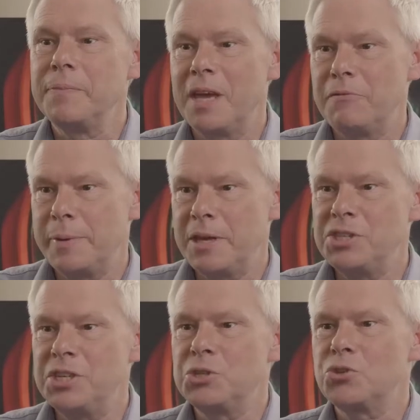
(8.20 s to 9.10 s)
a PhD
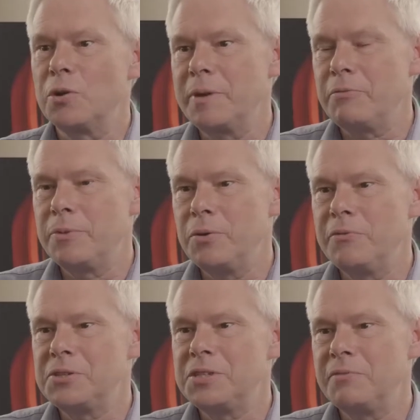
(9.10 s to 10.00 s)
in astronomy from the
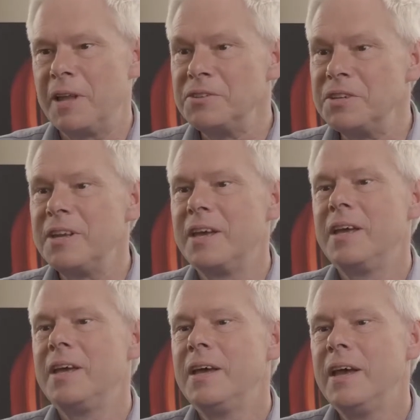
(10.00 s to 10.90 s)
University of London,
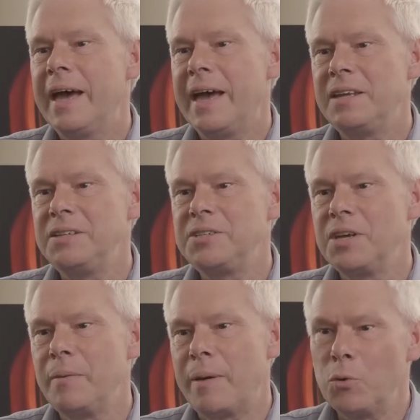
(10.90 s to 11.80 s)
and
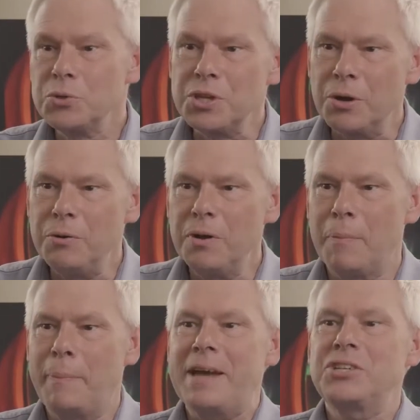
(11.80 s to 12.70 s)
I'm also a
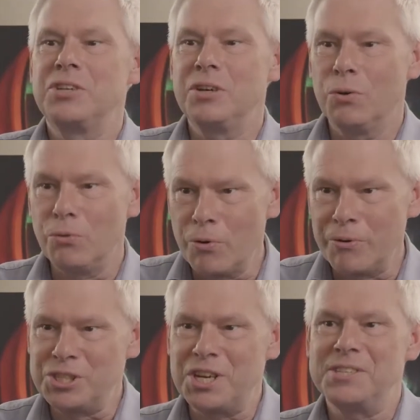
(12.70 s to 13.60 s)
passionate aurora
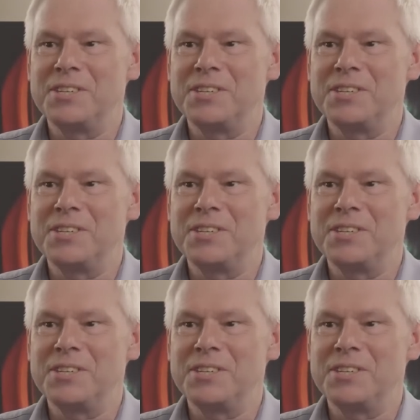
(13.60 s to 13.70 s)
chaser.